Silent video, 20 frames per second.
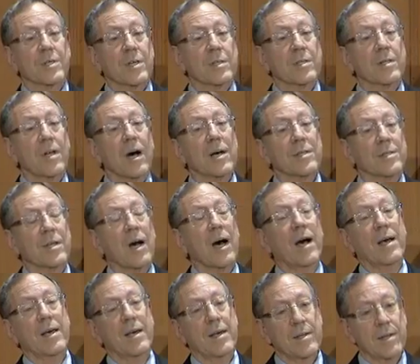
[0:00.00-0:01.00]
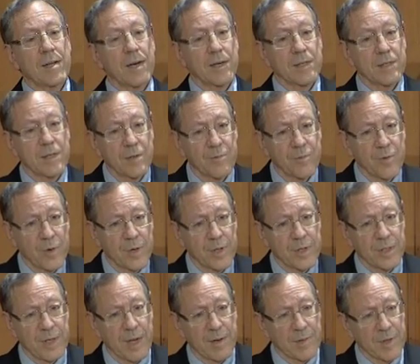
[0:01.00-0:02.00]
did not die in
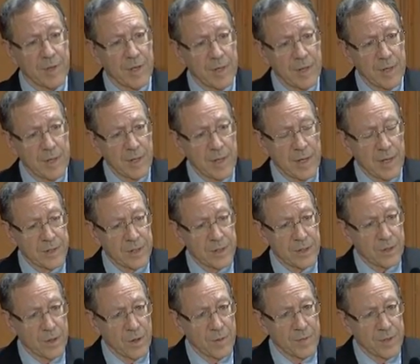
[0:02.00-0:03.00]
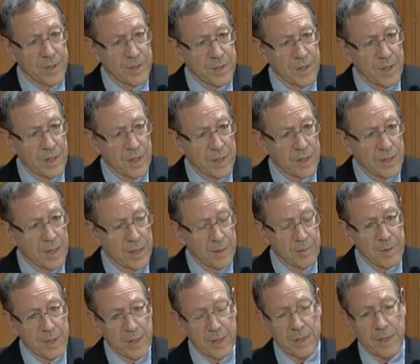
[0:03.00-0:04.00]
1947, as the Soviets
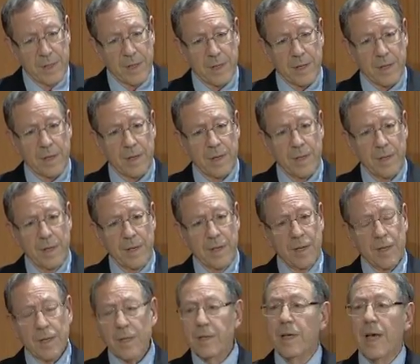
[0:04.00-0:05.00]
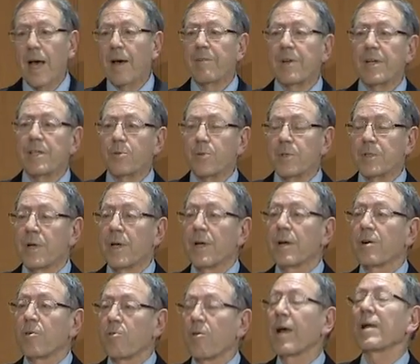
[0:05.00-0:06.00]
claimed he did. That the evidence was
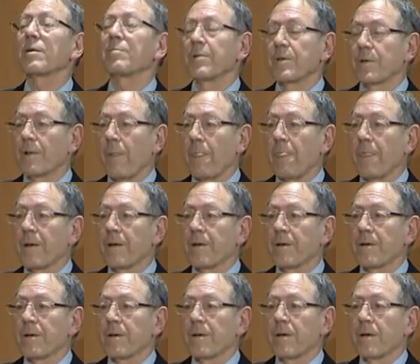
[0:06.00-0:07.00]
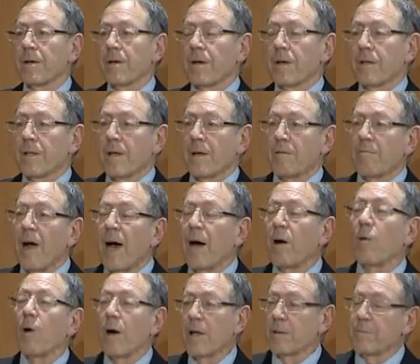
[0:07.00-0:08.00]
credible, that
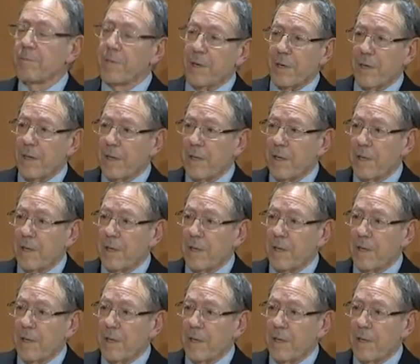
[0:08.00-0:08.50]
Raoul Wallenberg